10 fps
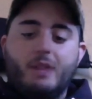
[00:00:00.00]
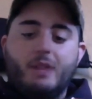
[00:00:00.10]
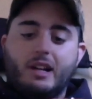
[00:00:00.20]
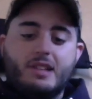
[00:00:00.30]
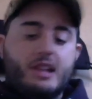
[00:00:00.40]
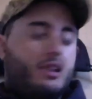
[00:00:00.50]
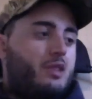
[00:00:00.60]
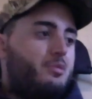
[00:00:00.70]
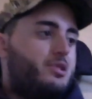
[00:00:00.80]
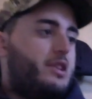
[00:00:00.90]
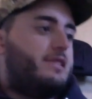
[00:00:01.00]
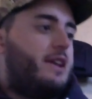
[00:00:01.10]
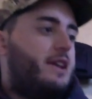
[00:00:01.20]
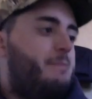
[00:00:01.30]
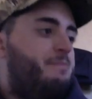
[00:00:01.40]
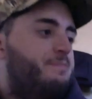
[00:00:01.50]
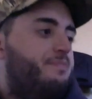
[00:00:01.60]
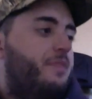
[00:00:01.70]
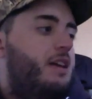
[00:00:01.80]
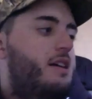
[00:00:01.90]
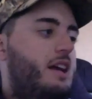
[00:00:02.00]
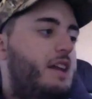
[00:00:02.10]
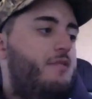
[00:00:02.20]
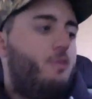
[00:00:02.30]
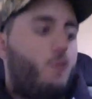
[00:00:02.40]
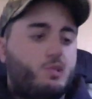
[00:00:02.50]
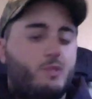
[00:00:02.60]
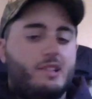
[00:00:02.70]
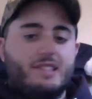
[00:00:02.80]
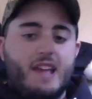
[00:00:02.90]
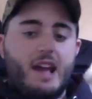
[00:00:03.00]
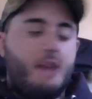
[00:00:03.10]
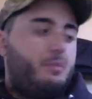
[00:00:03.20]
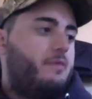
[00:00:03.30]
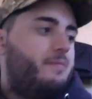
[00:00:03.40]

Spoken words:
like I said, 100% of the time. It even works when it's damp.